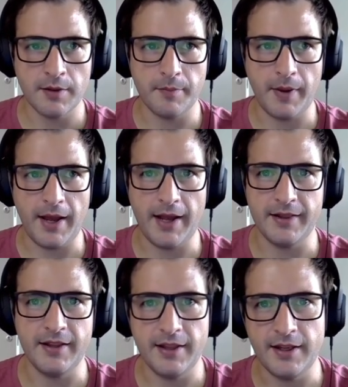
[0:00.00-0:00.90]
But
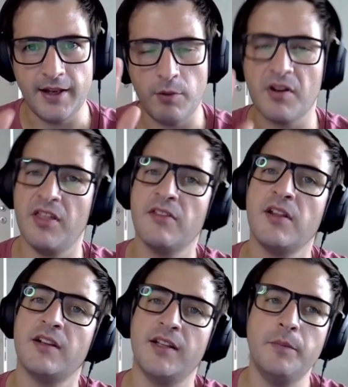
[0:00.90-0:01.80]
in our third
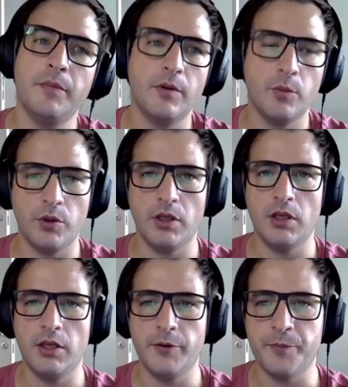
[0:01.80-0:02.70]
attempt,
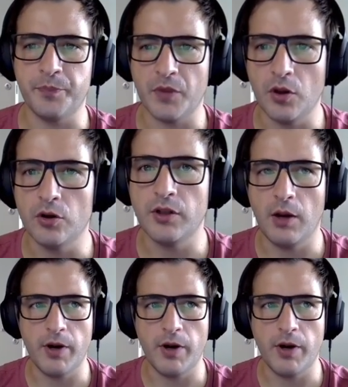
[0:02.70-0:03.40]
we got our